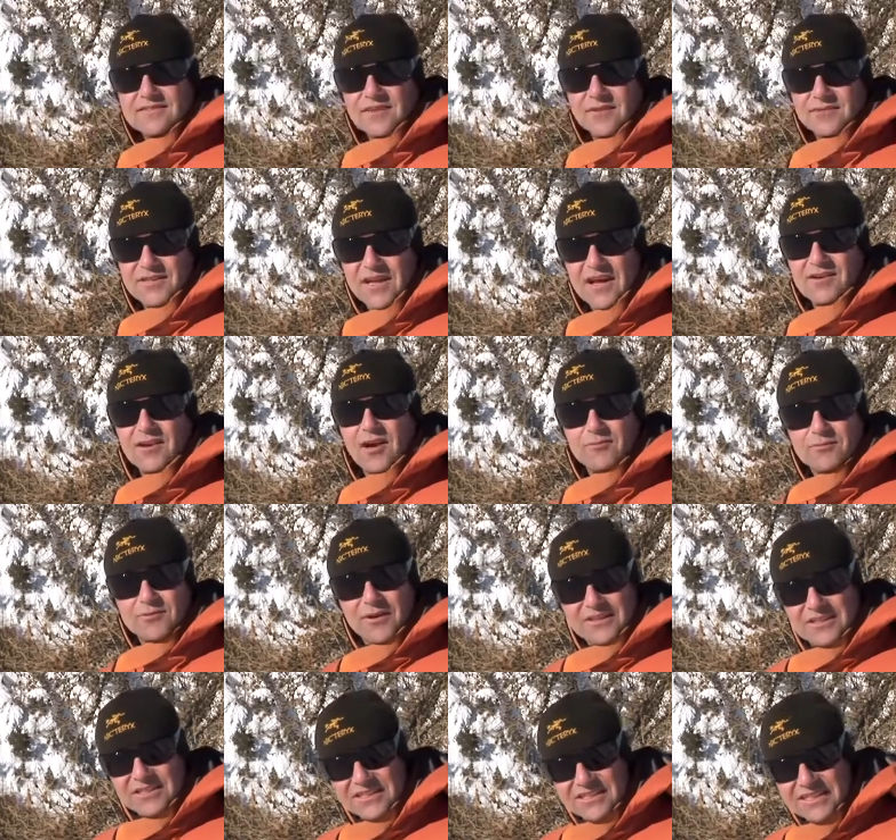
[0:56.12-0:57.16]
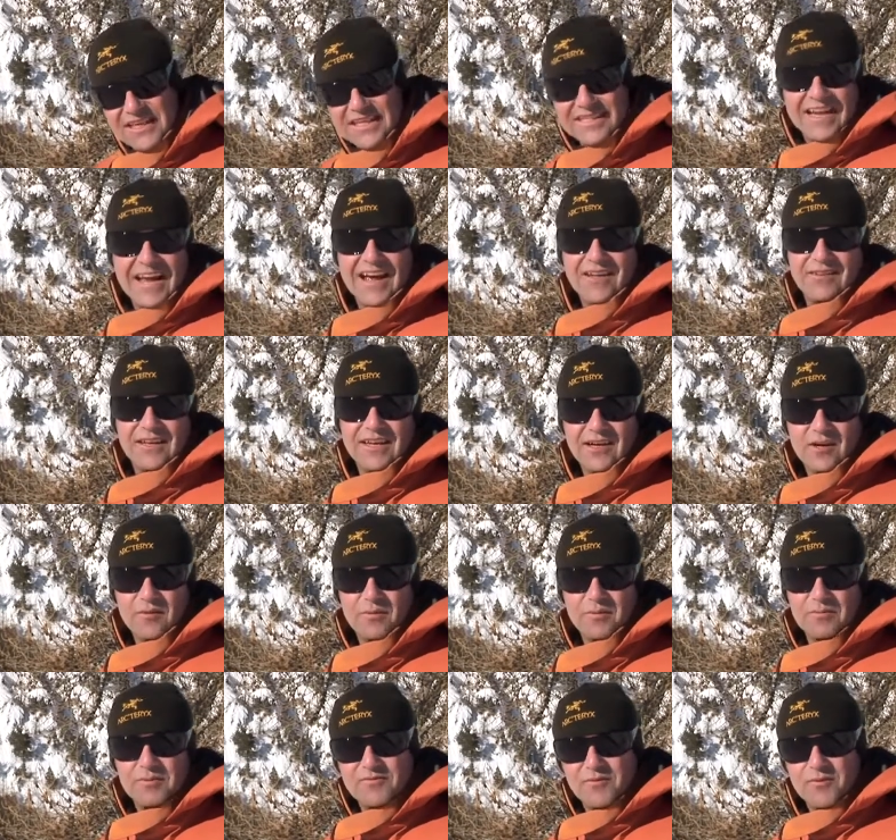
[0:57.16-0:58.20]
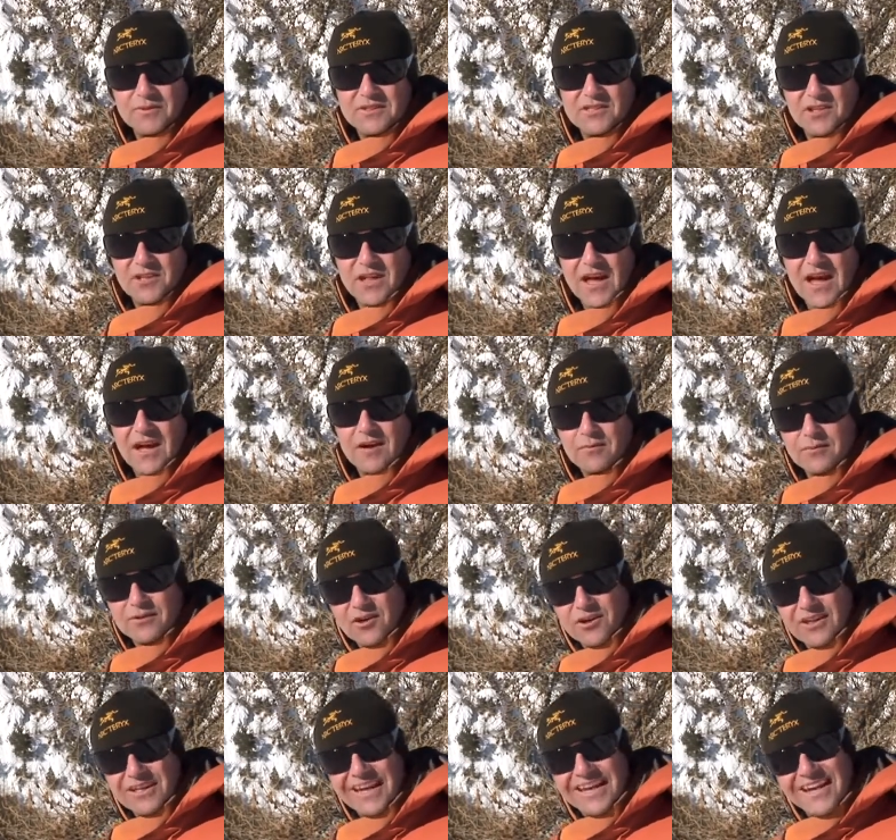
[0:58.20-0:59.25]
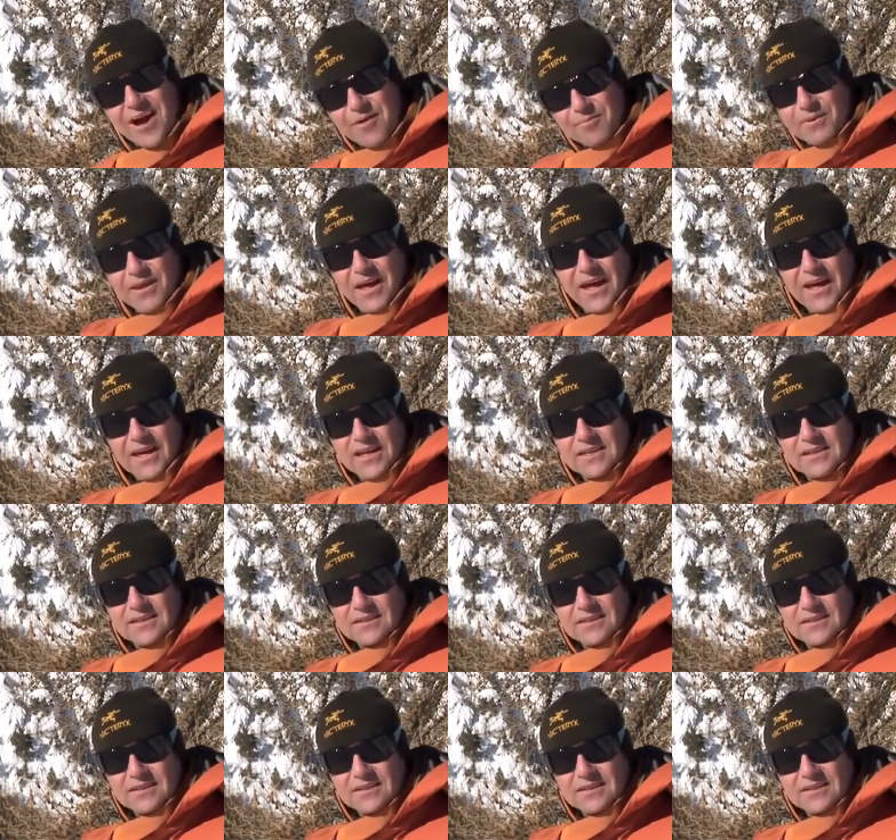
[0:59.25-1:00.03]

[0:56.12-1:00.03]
So it's now time to actually ski down the hill, but before we do that, we've got to get up there.